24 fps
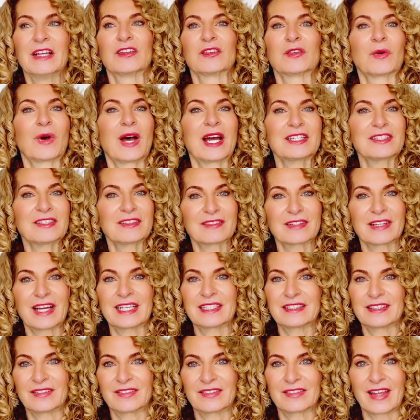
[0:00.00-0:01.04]
So I just
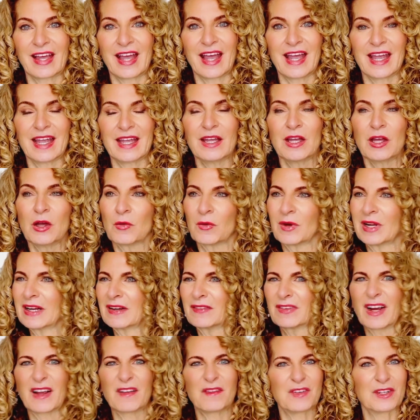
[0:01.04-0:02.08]
like to say,
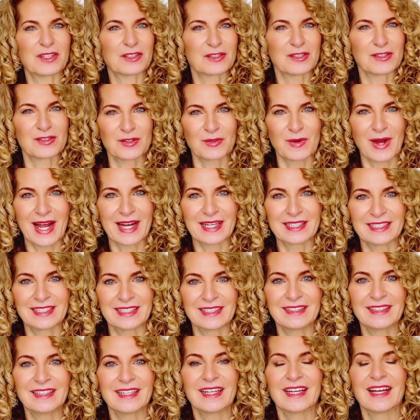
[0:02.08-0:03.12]
whenever I feel
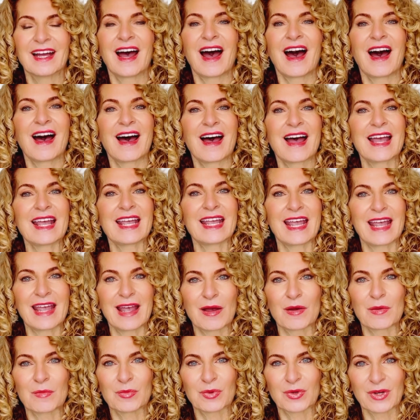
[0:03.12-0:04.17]
distracted, I
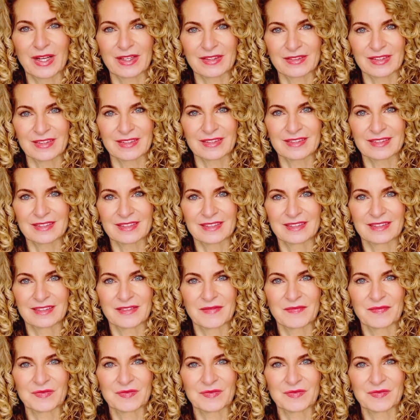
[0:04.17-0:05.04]
am present.